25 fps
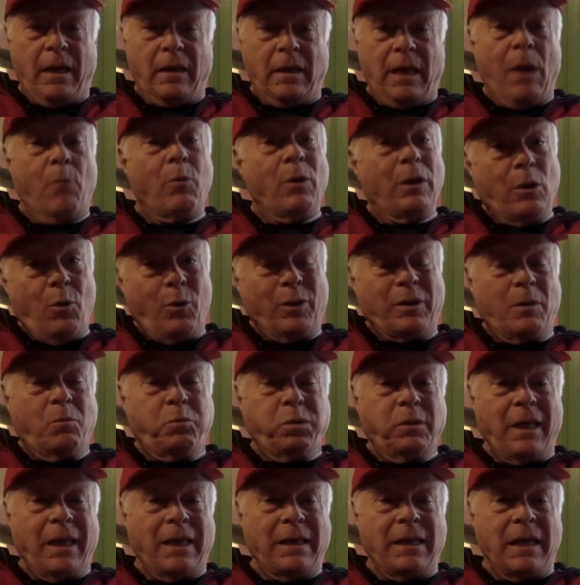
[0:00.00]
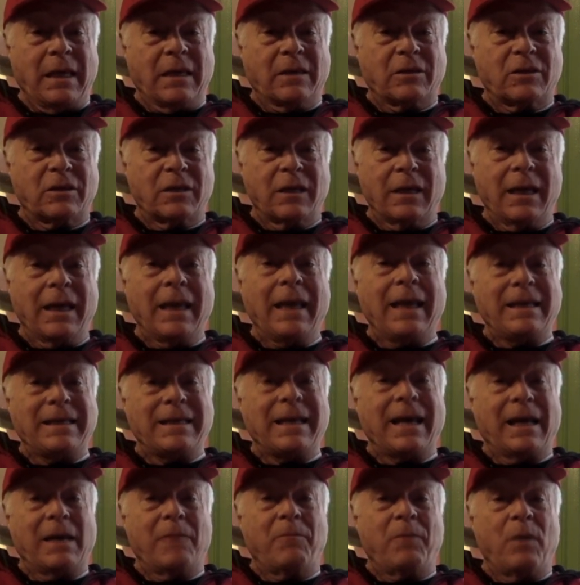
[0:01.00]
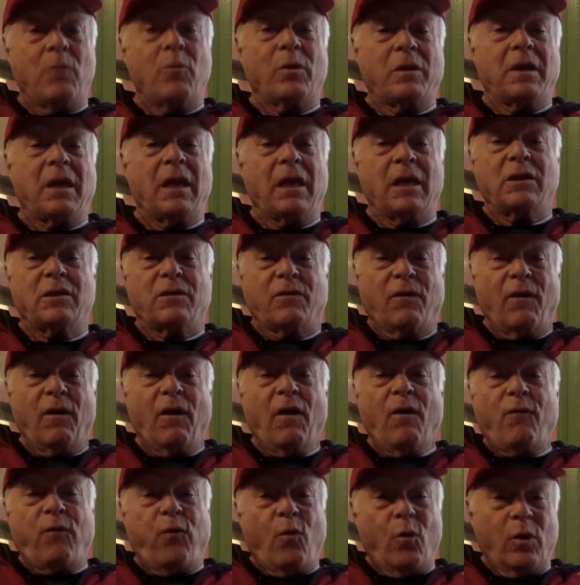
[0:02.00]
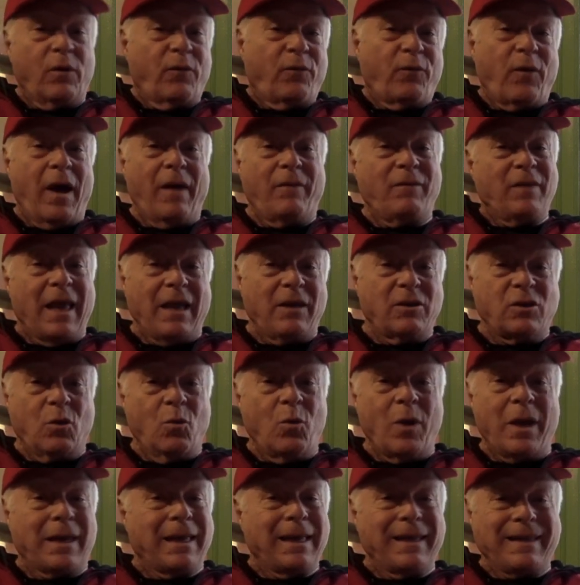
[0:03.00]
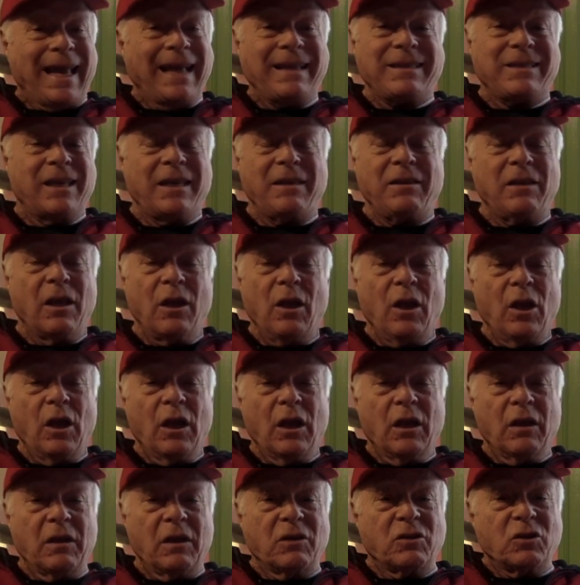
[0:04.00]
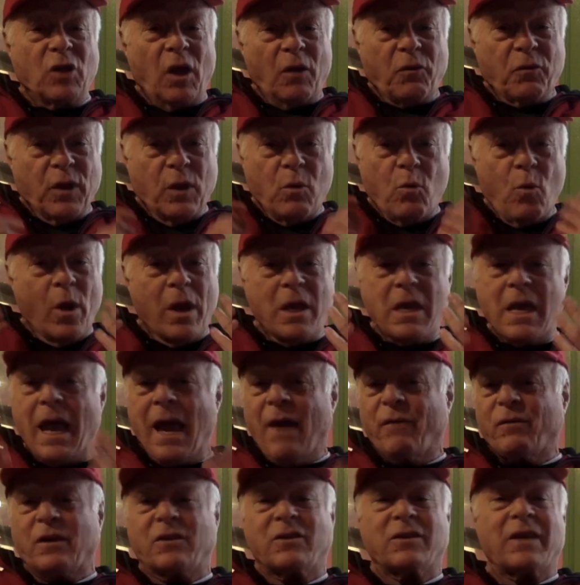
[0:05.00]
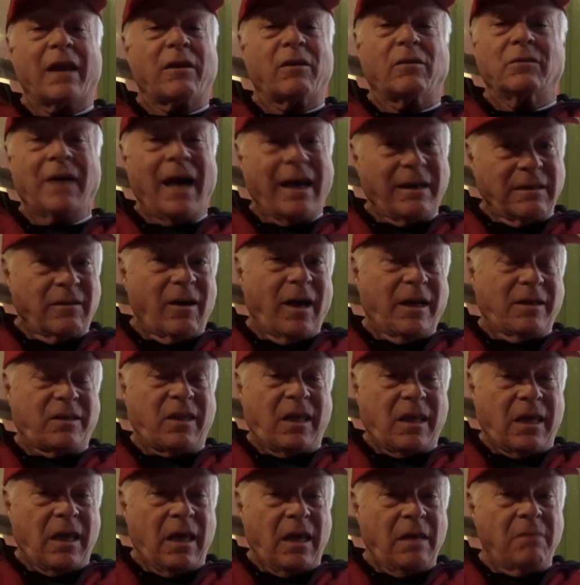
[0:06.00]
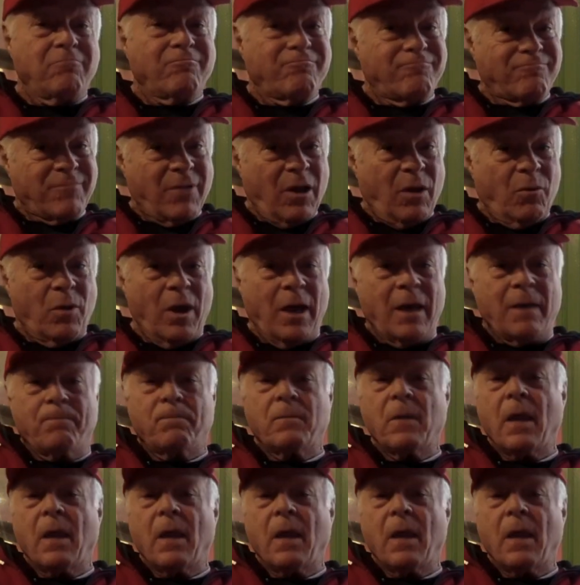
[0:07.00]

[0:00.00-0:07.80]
And we know what the plan is. He's got to be with kids 4 to 5 days a week. That's it. There's nothing where you have to psychoanalyze the kid, all right?